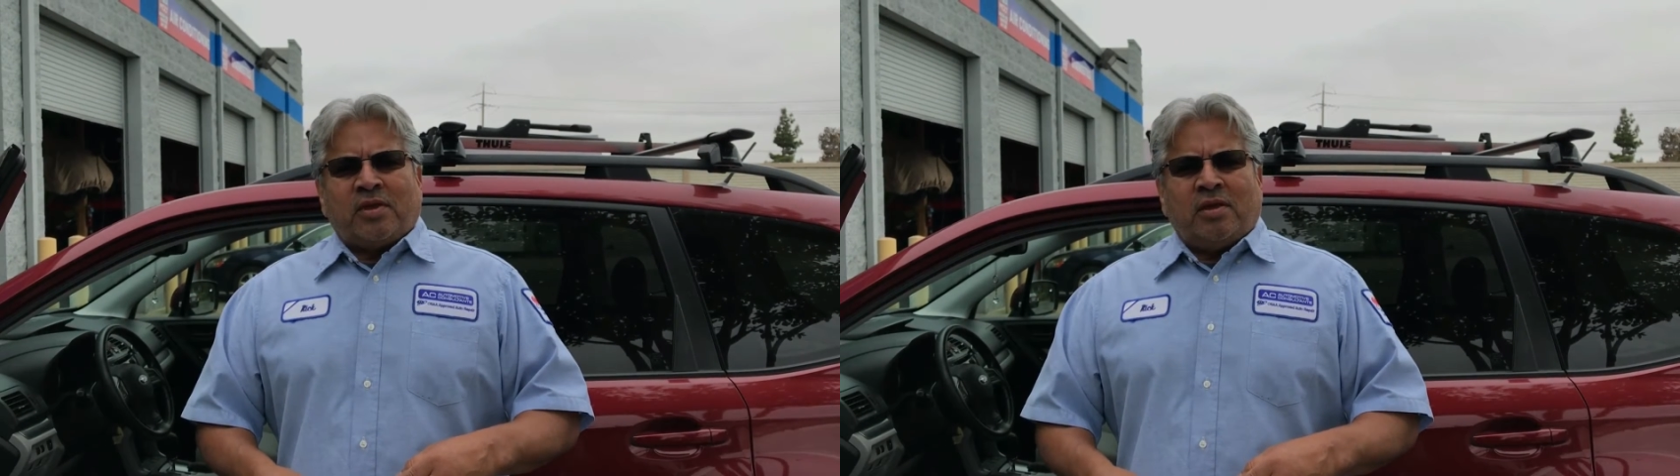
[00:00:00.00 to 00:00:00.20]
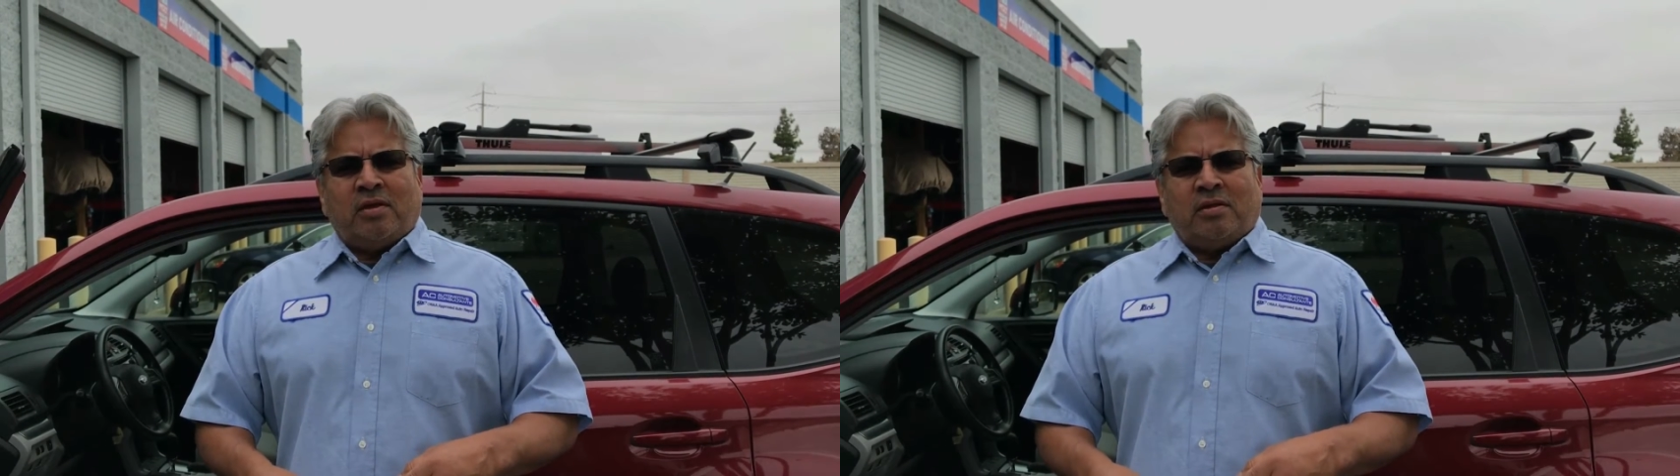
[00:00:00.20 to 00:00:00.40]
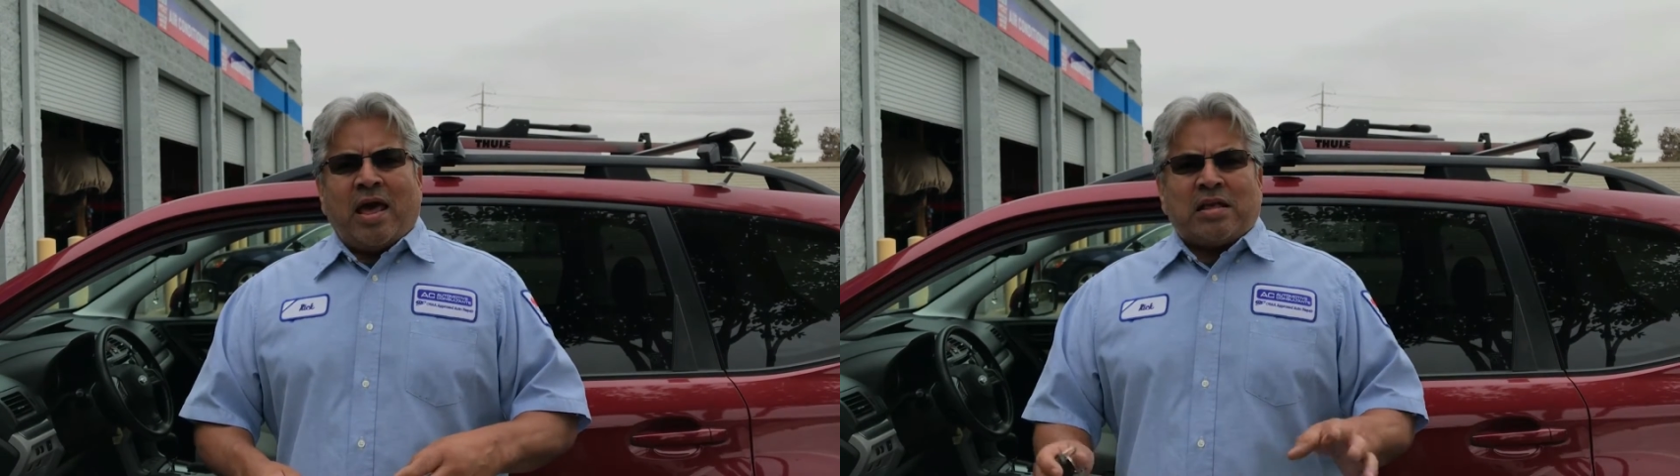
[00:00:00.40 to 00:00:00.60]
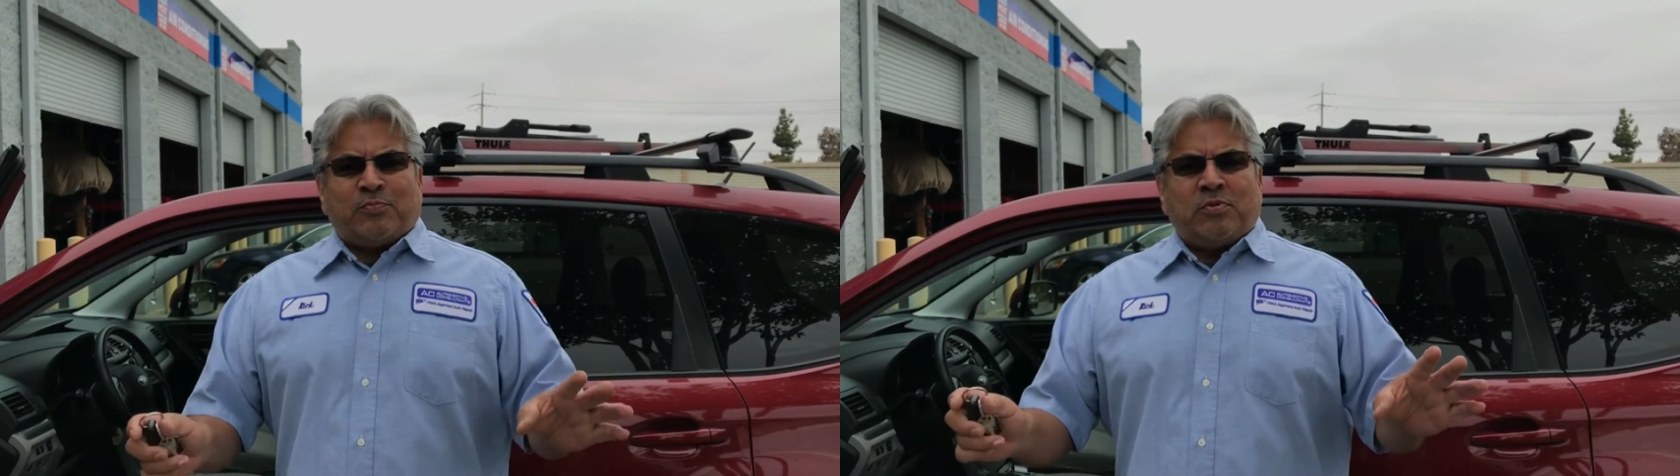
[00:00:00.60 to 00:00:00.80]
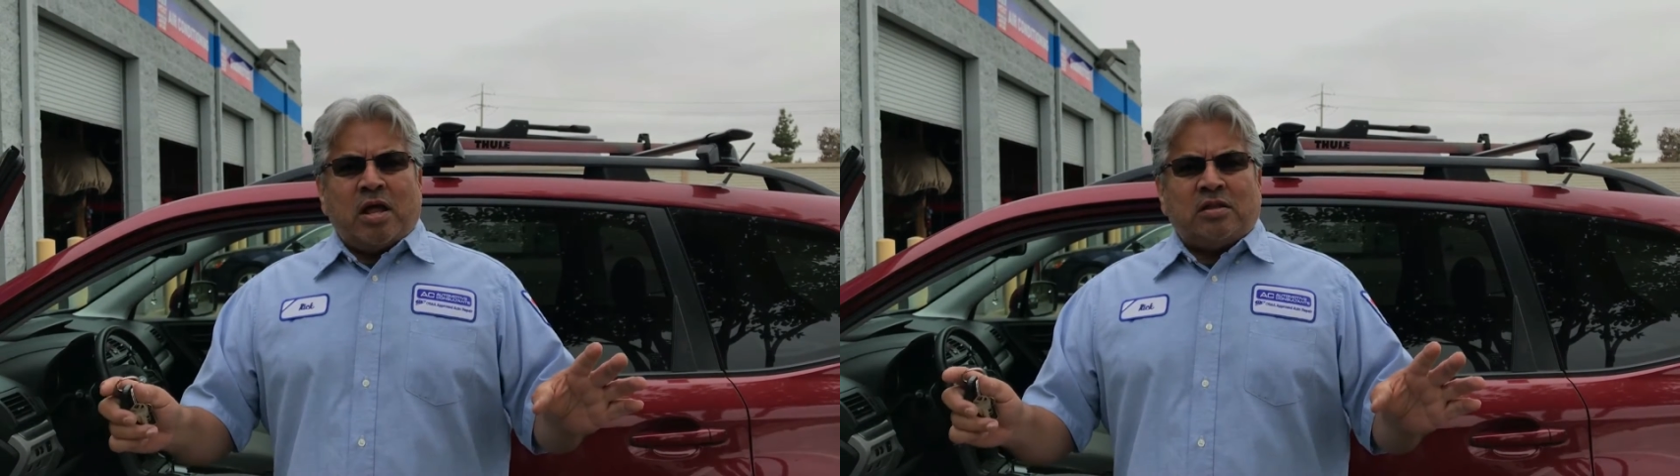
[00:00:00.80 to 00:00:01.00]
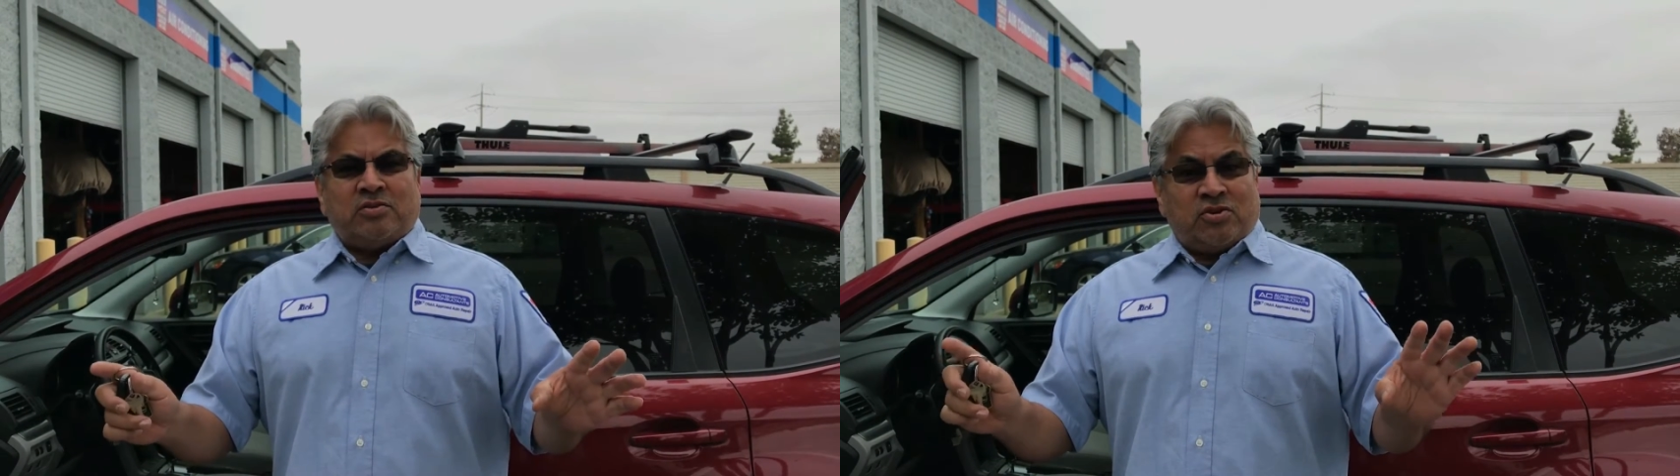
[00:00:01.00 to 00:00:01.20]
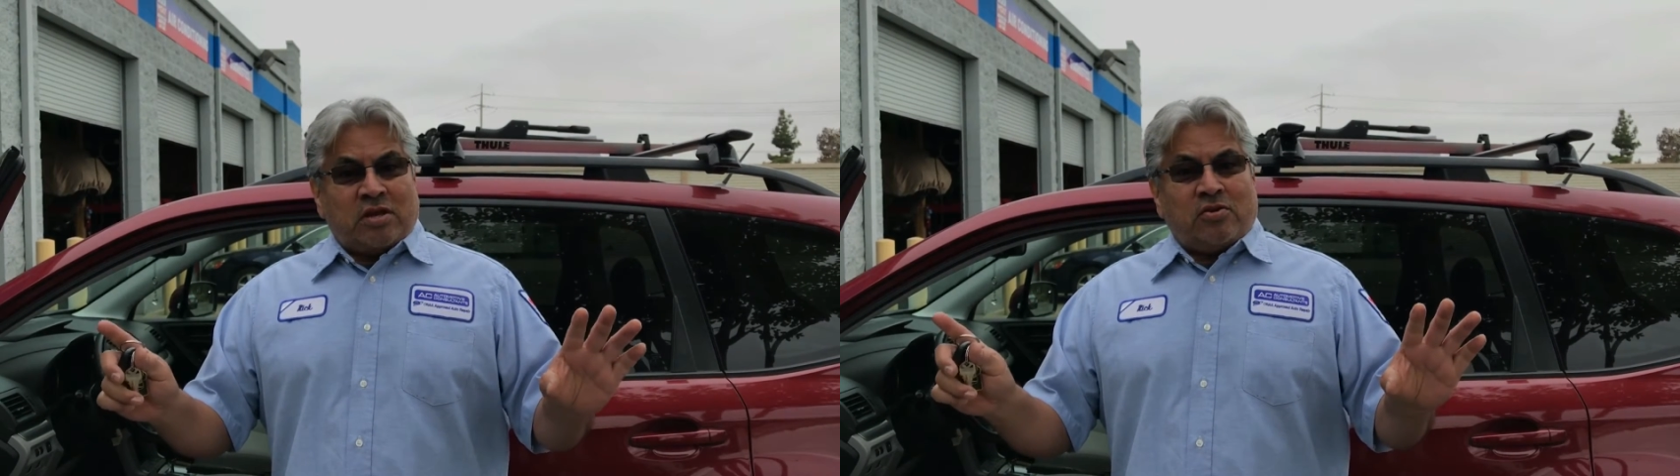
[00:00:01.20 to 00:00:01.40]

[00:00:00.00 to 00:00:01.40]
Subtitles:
And last but not least, check